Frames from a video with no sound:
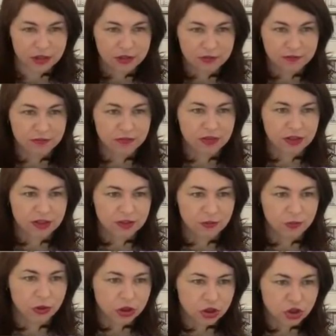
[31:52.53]
the the
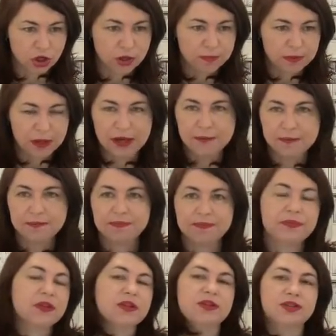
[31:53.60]
workshop. Yeah. Yep
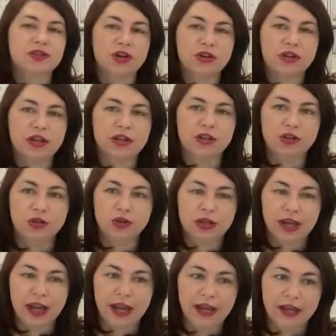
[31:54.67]
so that you
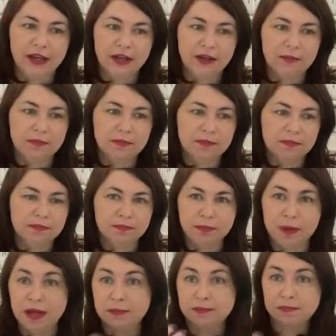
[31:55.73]
can
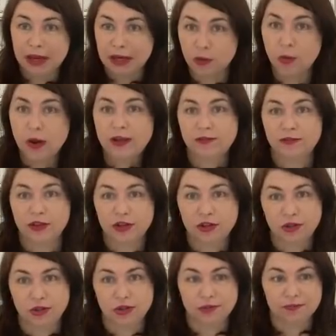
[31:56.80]
be, make way for the
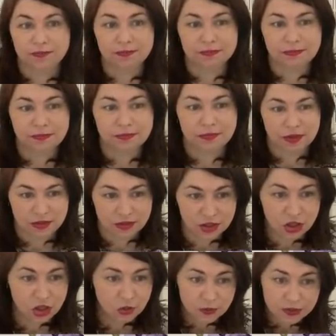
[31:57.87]
new. Because the
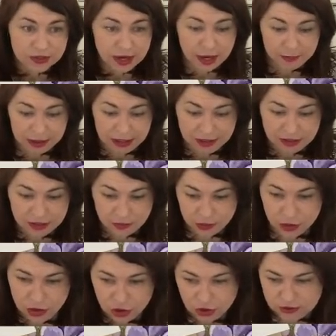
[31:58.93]
new is coming, so we've
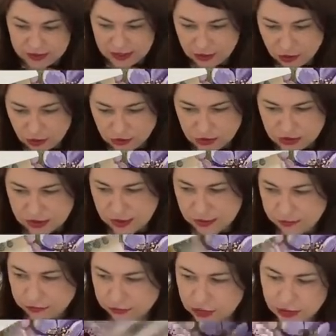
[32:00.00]
got to use our old
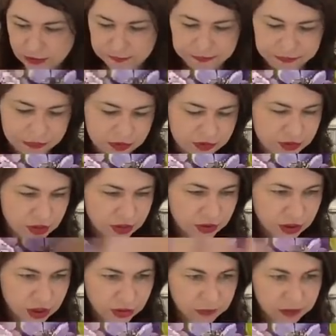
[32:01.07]
stuff. So
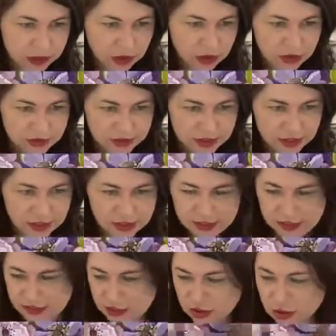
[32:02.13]
the only way to use it is